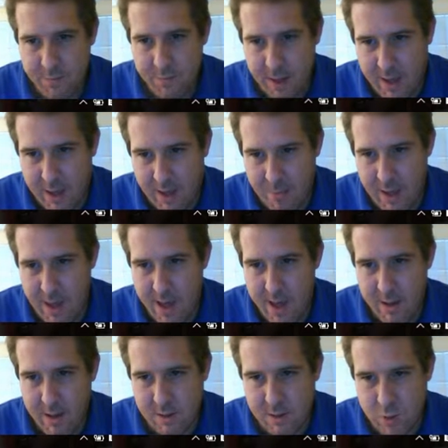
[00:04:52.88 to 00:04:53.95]
if I keep
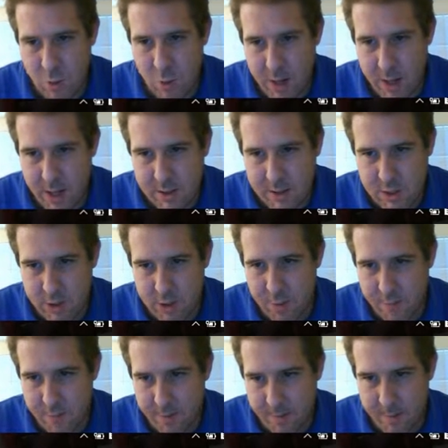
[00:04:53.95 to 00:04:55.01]
adding,
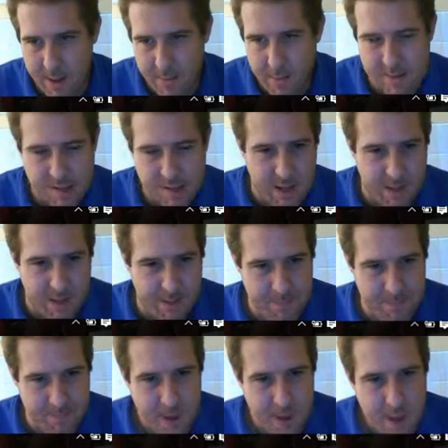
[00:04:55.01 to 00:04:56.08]
22, if I'm not
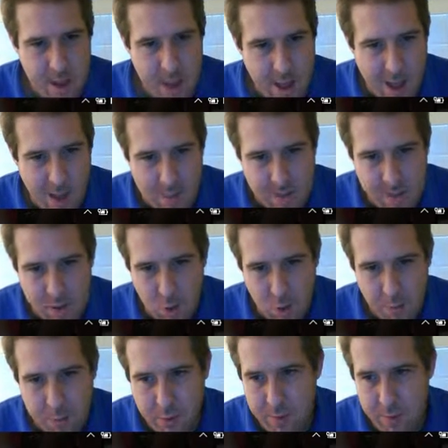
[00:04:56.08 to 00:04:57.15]
mistaken. How much is the
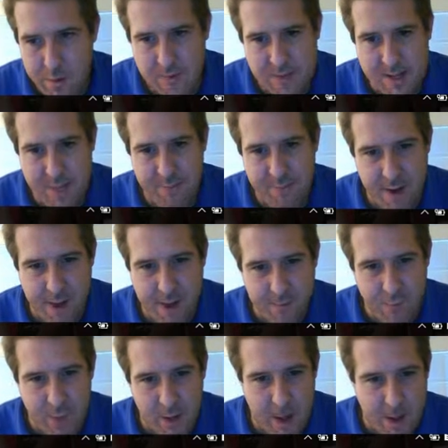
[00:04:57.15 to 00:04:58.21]
total perimeter of step
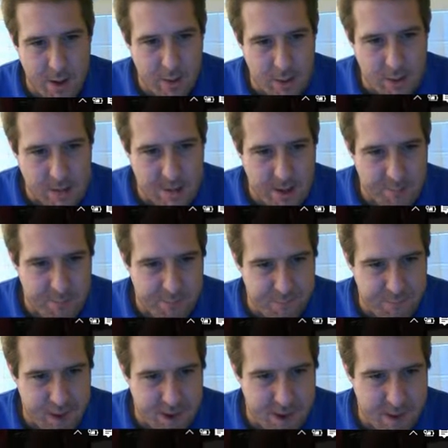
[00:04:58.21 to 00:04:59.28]
5? We now know step
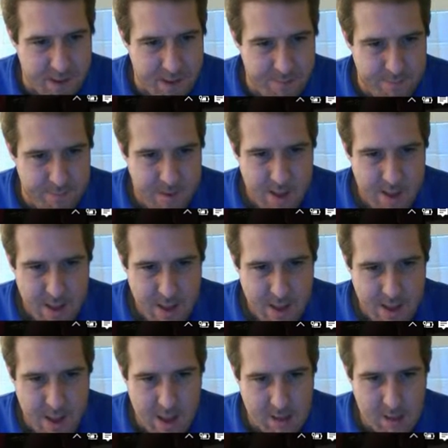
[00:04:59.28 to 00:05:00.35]
5
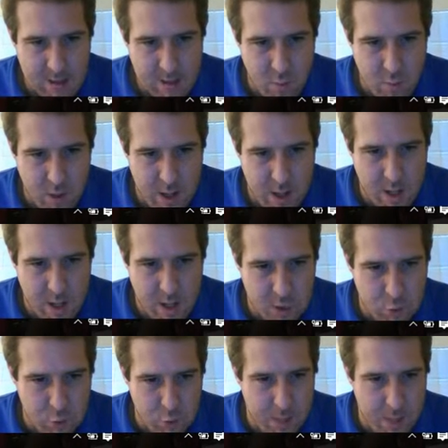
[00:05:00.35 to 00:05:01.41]
has
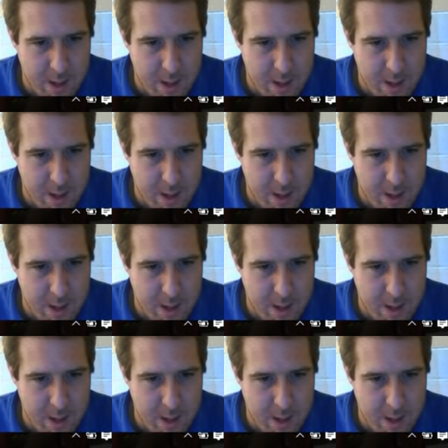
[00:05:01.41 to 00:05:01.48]
22